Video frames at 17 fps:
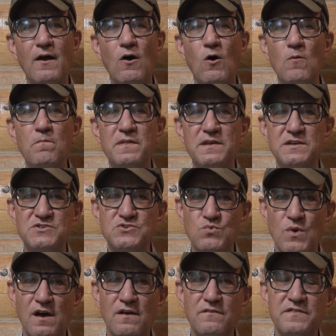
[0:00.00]
hope these
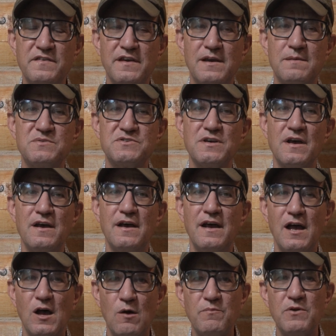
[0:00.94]
12 tips
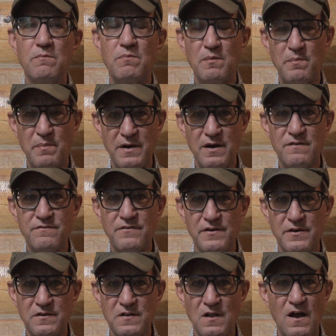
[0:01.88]
help you prepare for
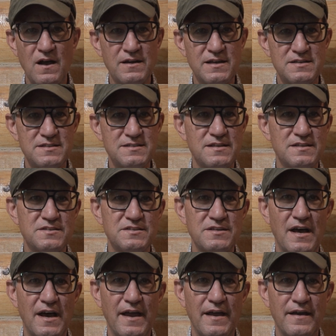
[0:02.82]
your long distance
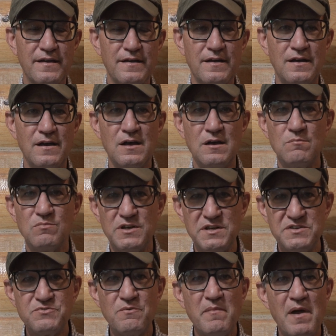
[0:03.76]
hike.
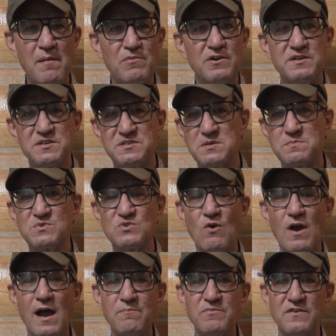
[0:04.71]
Please remember to
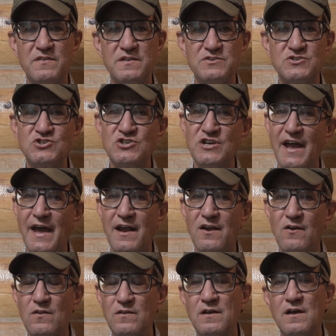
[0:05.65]
subscribe to this
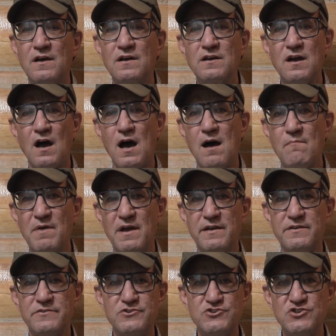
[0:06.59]
channel,
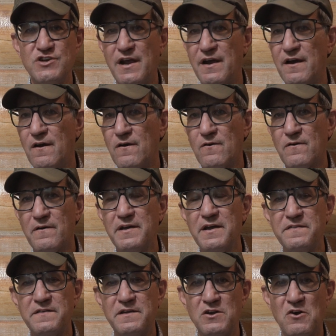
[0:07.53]
comment, share, or
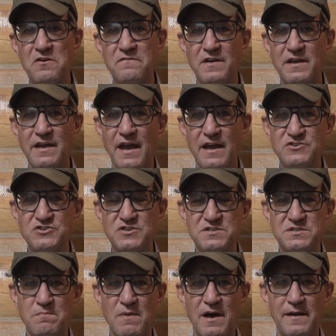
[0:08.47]
hit the
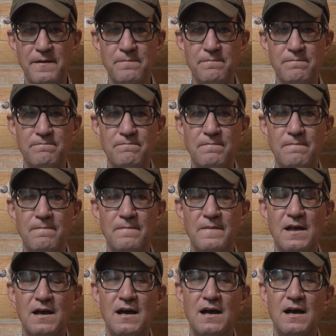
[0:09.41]
notifications button.
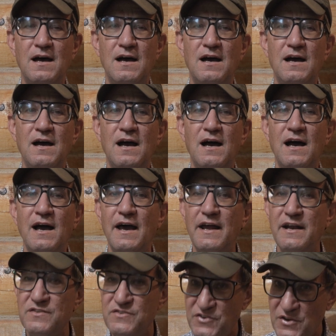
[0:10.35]

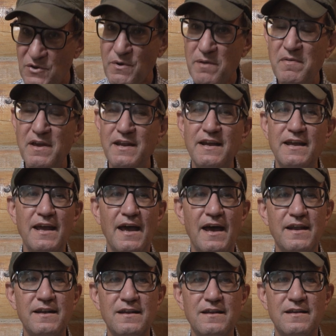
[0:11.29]
And until we meet
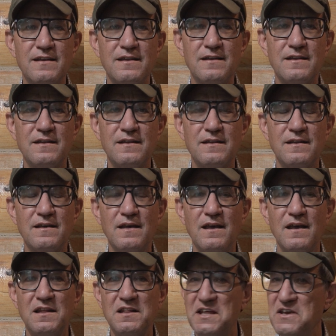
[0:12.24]
again,
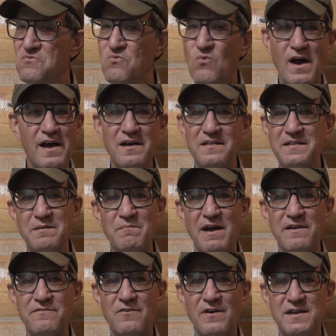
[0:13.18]
live wildly,
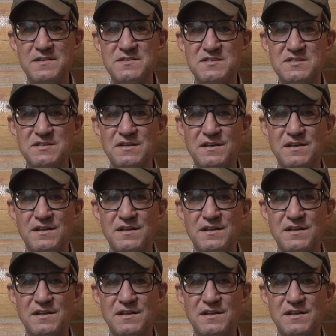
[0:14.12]
my friends.